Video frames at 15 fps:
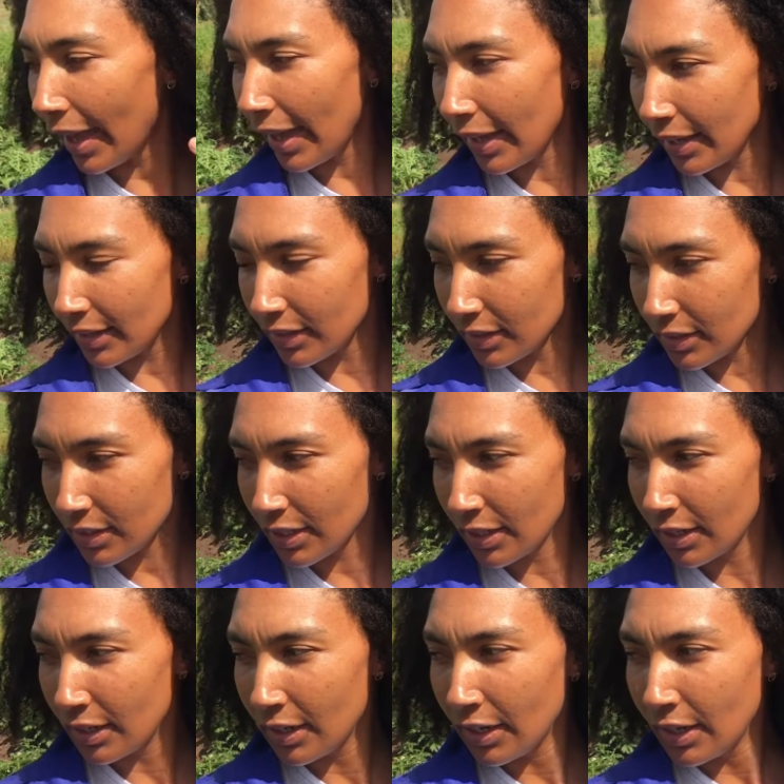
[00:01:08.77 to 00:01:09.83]
and
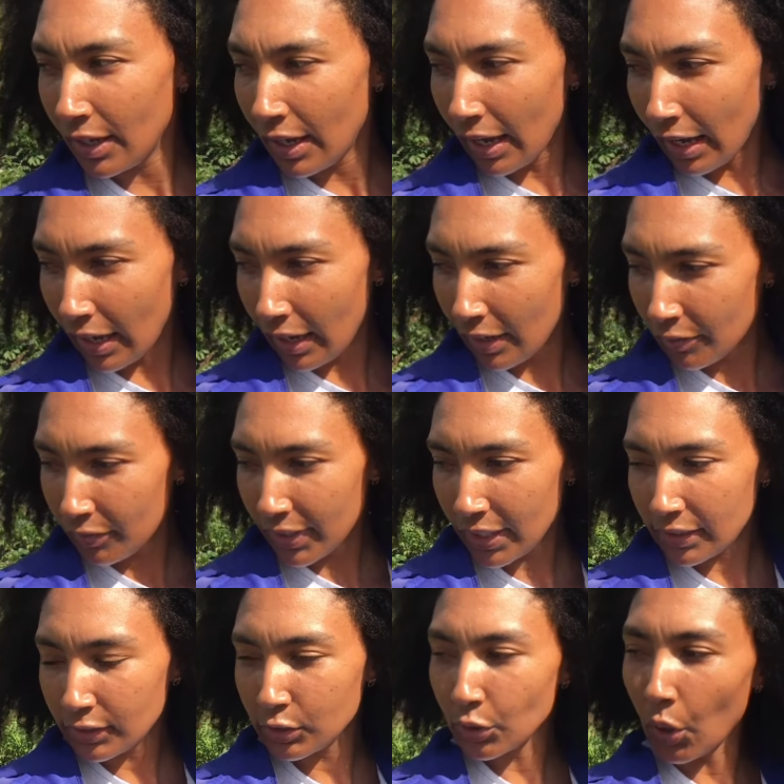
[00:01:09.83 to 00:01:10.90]

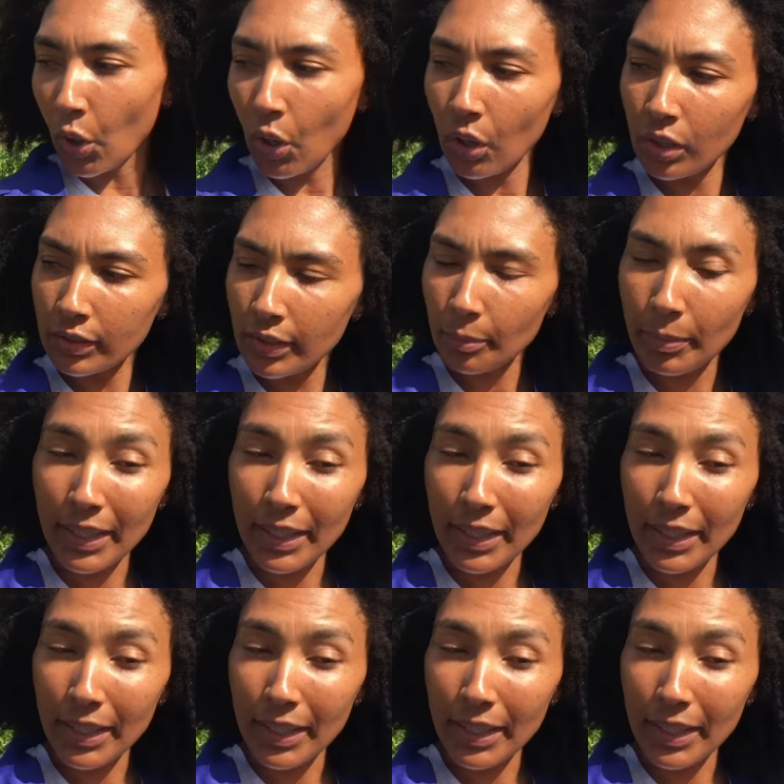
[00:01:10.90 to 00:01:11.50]
harvest all the